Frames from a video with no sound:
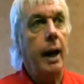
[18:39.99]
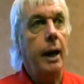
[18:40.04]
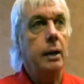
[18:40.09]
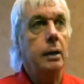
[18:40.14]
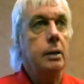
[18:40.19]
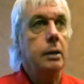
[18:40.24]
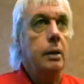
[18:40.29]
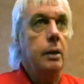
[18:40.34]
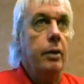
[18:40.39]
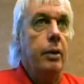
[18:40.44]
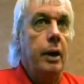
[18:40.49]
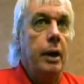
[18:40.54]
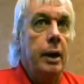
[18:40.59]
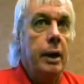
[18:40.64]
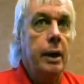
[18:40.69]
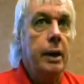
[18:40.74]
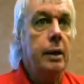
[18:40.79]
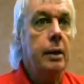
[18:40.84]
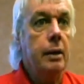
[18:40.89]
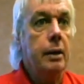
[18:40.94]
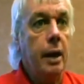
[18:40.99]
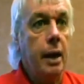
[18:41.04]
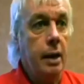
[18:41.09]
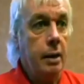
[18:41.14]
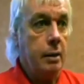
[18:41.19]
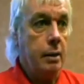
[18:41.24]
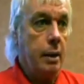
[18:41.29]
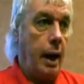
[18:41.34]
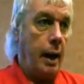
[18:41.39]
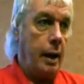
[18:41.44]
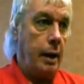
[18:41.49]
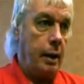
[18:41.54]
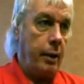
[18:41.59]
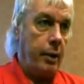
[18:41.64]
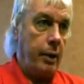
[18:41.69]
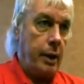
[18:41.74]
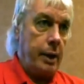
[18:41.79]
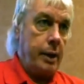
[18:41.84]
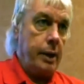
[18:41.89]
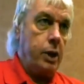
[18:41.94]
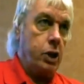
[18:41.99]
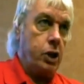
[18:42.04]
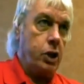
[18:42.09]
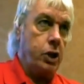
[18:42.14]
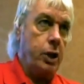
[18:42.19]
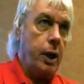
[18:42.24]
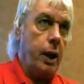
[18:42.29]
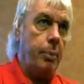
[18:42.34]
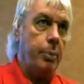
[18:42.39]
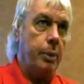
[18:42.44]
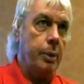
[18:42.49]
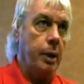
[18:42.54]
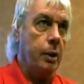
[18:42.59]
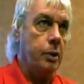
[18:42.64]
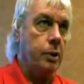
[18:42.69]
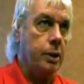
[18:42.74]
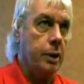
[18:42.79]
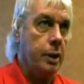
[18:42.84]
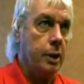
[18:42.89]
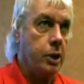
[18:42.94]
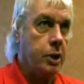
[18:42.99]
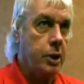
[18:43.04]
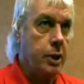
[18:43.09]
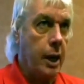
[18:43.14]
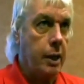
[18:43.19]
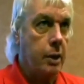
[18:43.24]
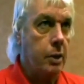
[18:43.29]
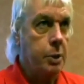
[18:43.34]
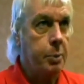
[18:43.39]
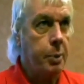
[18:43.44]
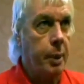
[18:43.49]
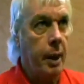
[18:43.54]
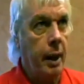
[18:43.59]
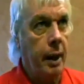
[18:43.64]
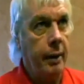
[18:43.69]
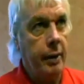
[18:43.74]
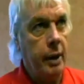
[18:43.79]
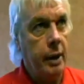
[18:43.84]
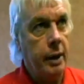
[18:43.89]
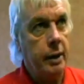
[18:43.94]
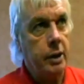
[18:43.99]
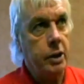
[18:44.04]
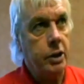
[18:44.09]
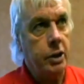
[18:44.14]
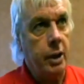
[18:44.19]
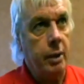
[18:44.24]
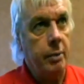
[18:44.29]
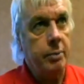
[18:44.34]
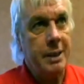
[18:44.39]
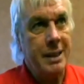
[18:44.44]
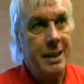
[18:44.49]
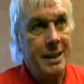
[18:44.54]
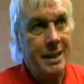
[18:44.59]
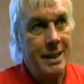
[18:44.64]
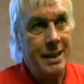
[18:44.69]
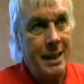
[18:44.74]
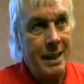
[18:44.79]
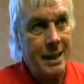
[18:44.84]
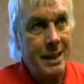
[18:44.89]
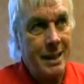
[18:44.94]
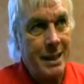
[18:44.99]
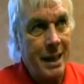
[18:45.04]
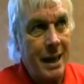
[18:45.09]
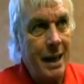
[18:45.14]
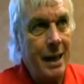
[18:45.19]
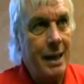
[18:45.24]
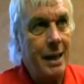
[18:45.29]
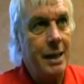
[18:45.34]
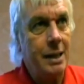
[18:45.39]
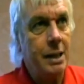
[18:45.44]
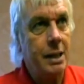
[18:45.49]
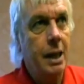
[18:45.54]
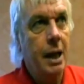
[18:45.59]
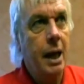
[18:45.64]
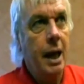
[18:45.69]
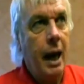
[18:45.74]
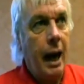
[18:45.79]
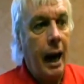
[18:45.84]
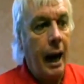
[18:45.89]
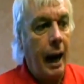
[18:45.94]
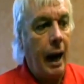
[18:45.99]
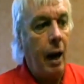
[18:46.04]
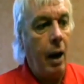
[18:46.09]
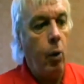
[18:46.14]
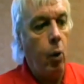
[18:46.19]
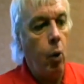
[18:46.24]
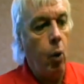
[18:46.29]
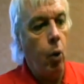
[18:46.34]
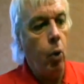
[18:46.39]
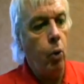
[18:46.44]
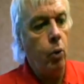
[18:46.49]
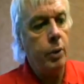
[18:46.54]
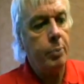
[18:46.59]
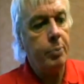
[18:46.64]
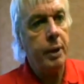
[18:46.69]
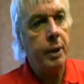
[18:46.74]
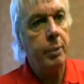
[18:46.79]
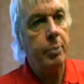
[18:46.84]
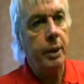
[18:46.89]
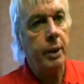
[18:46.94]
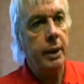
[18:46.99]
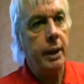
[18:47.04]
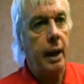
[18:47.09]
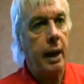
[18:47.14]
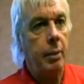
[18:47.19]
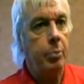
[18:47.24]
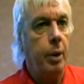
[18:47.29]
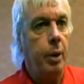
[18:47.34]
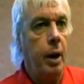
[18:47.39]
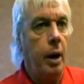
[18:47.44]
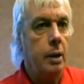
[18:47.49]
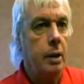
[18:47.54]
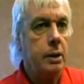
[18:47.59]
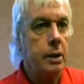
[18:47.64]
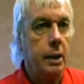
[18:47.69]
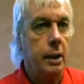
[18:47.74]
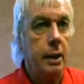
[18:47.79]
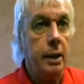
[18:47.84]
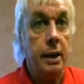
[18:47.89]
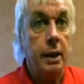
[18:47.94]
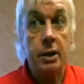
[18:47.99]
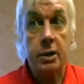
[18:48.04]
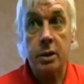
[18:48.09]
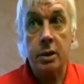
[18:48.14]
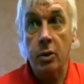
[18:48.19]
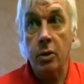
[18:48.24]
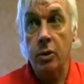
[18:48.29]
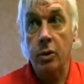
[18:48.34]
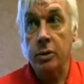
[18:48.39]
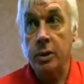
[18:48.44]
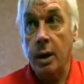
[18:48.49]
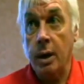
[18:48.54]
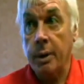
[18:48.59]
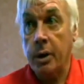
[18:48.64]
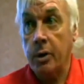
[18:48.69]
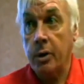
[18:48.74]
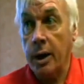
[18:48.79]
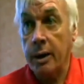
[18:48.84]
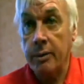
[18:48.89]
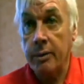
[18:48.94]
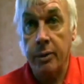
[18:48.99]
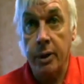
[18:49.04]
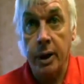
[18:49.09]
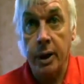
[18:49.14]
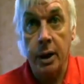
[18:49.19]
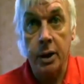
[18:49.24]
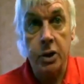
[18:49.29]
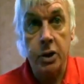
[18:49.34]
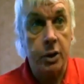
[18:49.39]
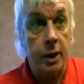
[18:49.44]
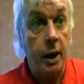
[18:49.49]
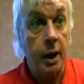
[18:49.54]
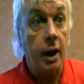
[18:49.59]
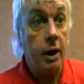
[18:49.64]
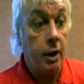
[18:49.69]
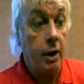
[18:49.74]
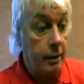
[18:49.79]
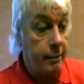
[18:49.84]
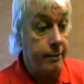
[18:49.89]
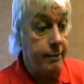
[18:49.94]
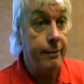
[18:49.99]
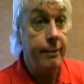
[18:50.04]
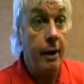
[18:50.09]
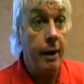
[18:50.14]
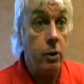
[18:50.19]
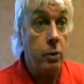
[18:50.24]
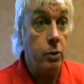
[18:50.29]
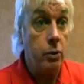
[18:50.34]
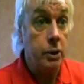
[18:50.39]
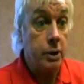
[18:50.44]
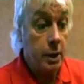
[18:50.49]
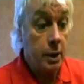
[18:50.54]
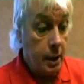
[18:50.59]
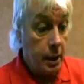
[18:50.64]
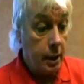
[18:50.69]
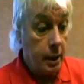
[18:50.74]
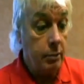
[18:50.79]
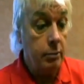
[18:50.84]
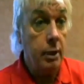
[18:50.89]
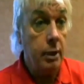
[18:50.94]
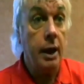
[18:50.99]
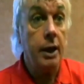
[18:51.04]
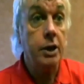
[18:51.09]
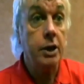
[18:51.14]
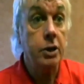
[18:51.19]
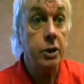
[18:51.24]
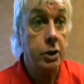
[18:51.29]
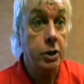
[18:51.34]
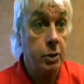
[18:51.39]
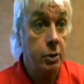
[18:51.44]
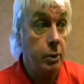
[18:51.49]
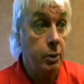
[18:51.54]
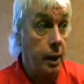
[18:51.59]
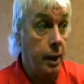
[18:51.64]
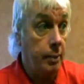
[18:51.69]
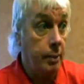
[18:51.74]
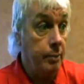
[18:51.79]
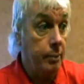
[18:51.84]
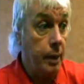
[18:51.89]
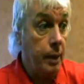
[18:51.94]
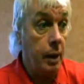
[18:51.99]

And the leader then, and the leadership, and those in the shadows behind the leadership, dictate how all the people in that party, in a so-called democratic free country, are going to vote in relation to